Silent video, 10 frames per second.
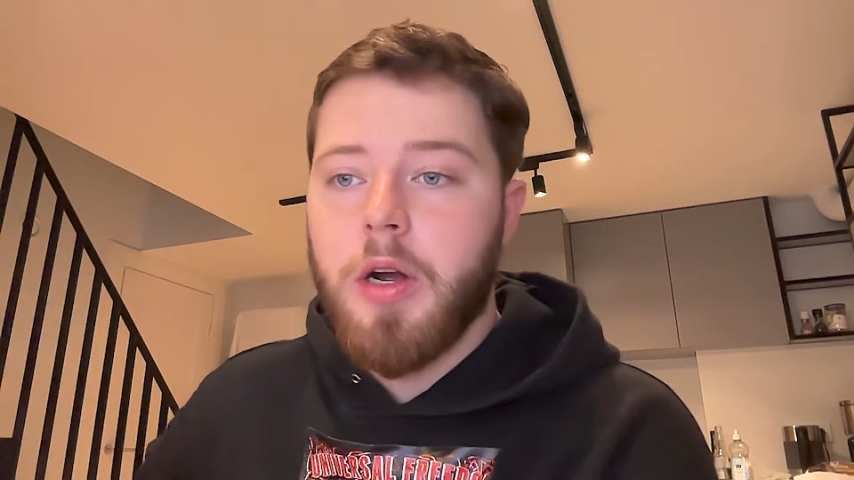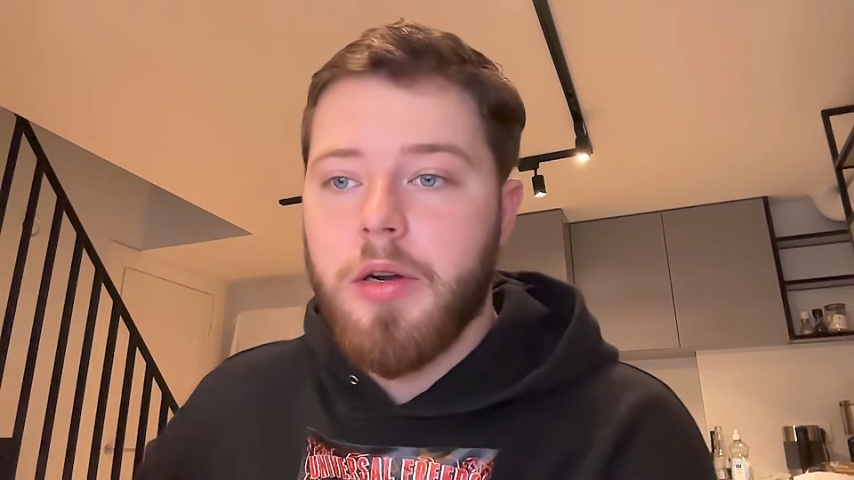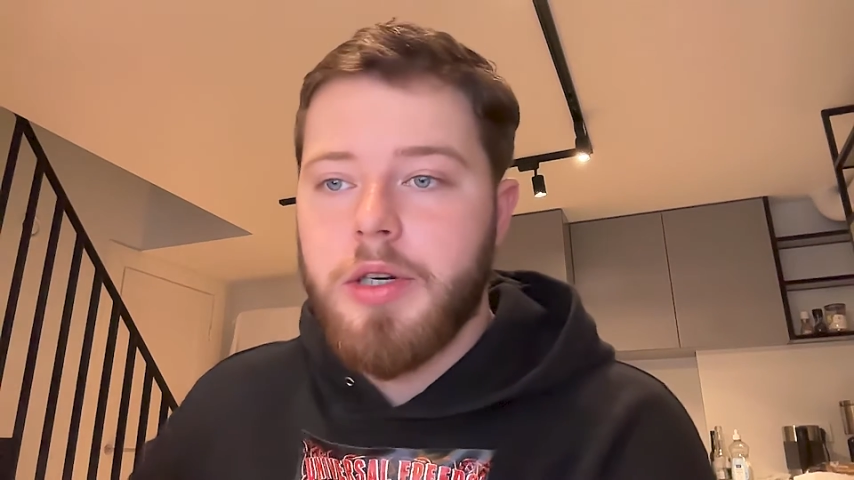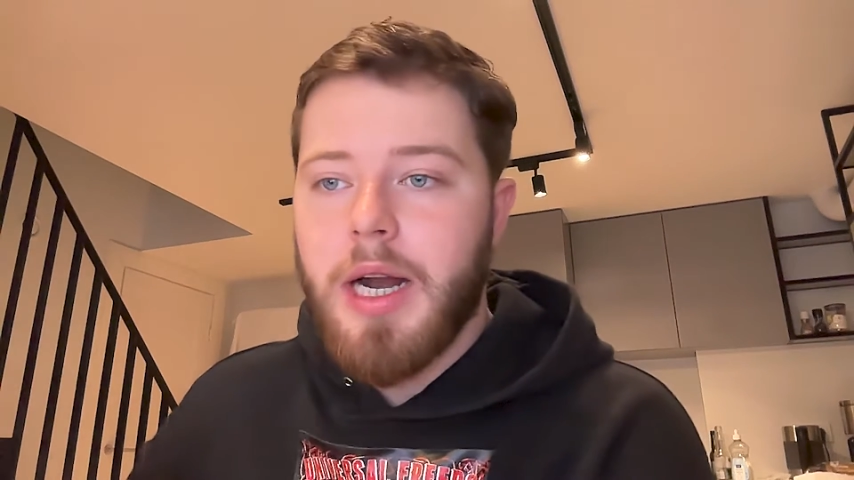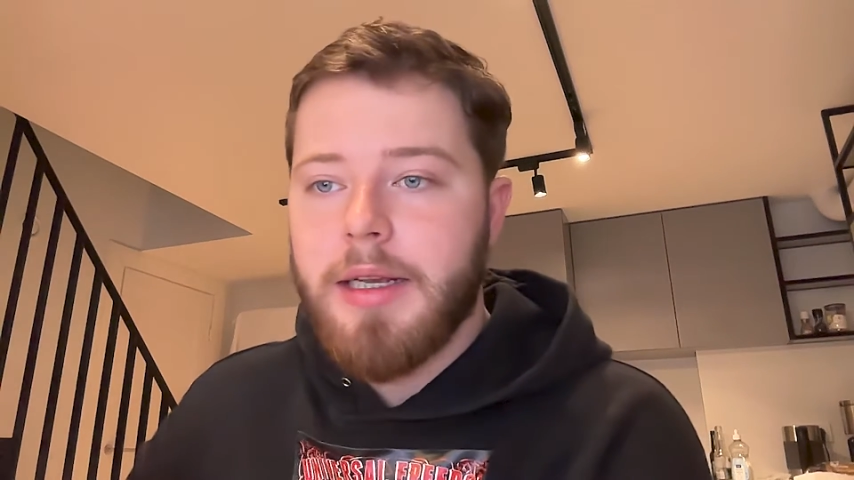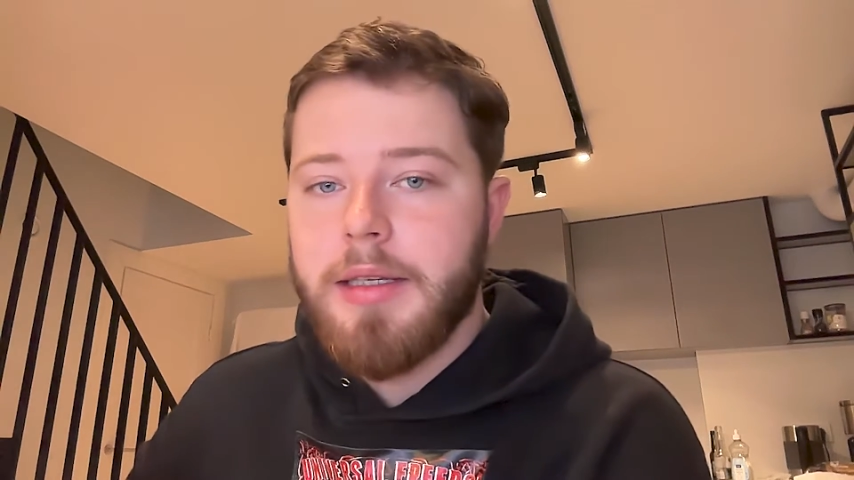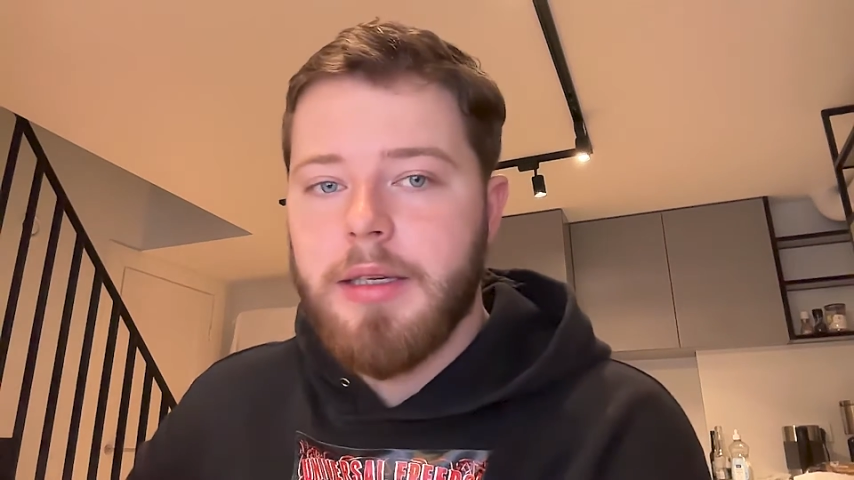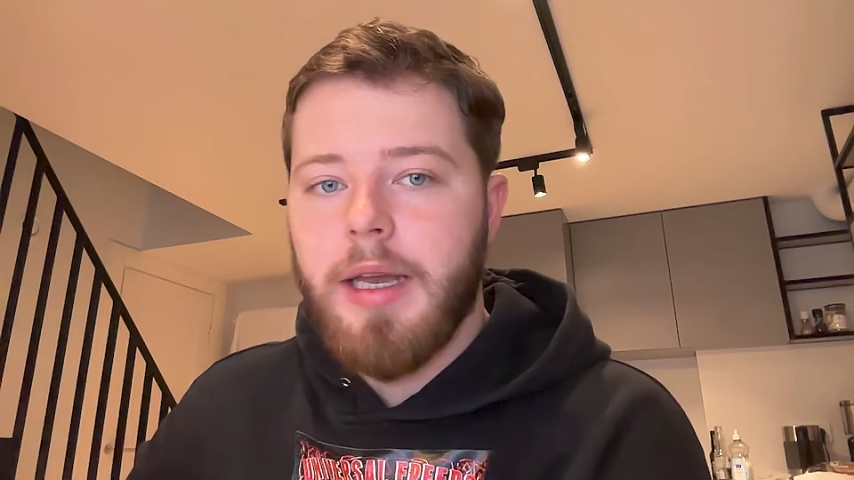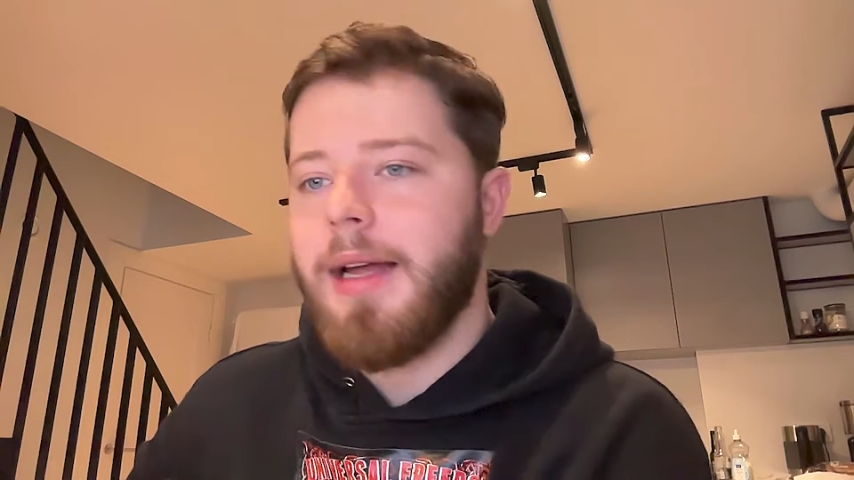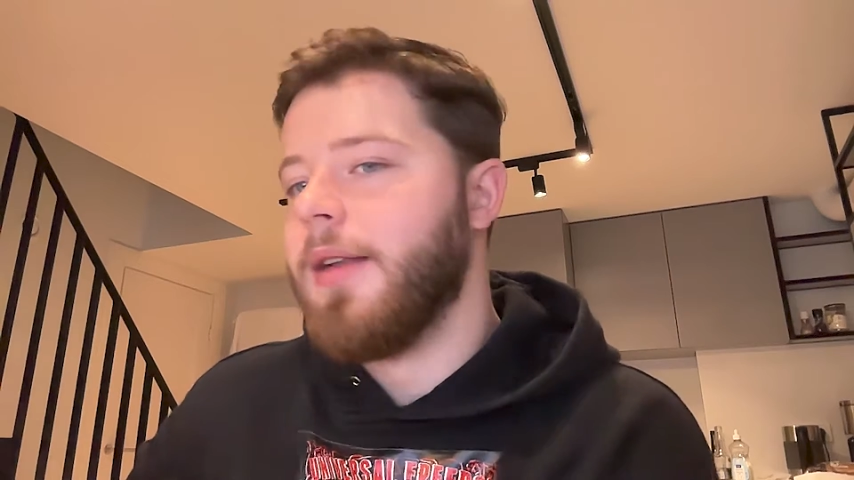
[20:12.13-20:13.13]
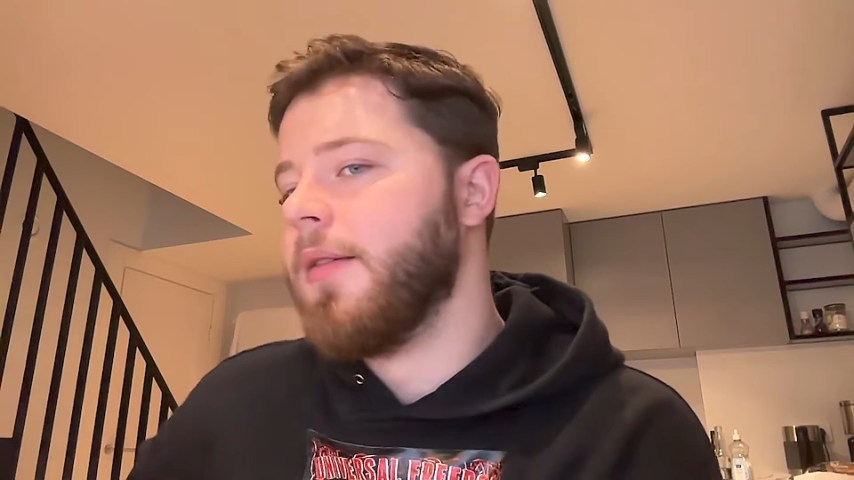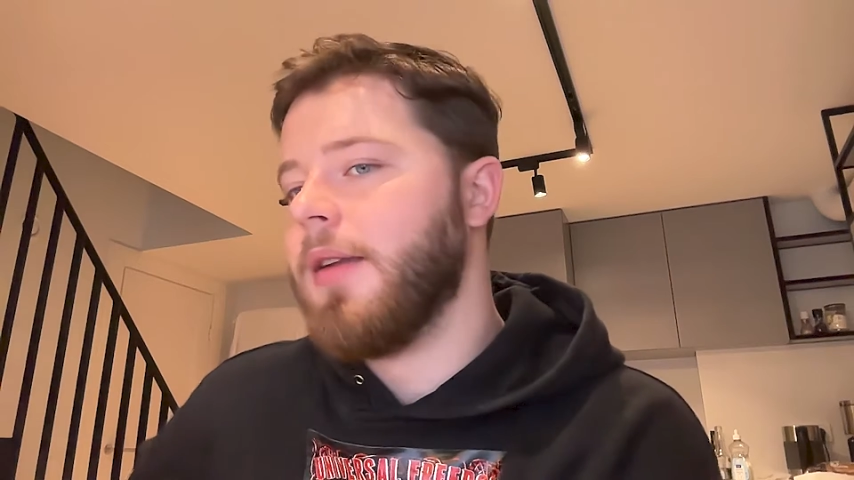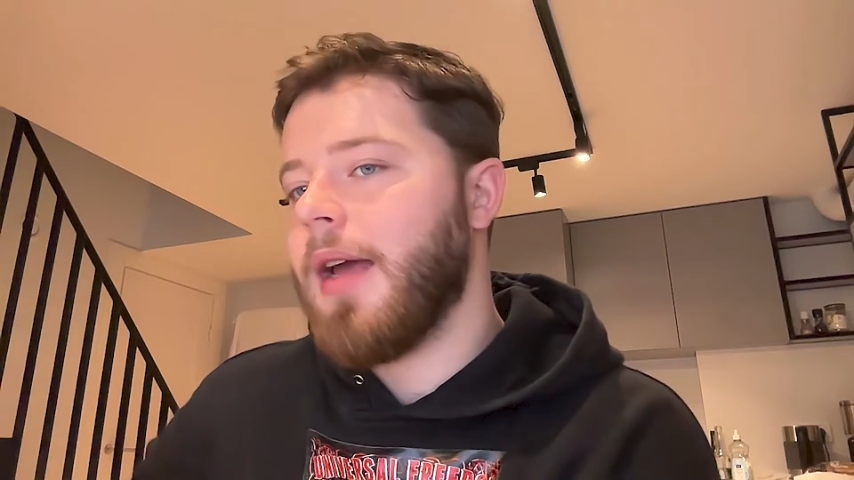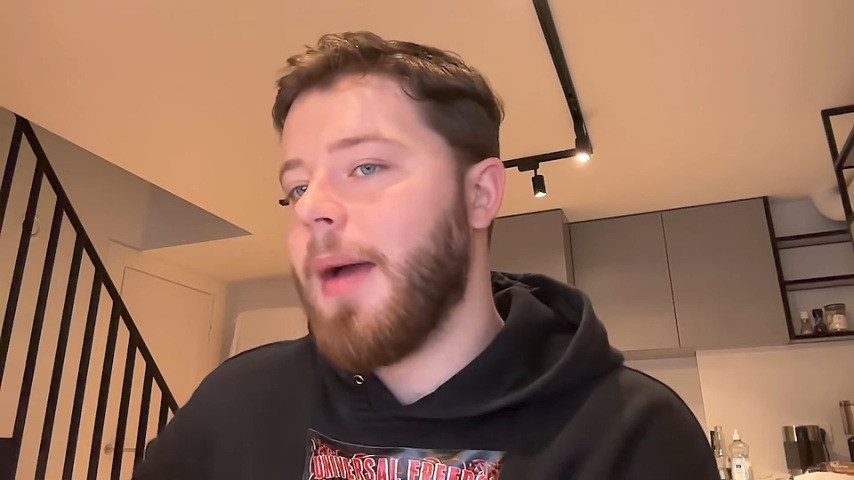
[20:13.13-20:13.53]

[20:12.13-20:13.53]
contracts and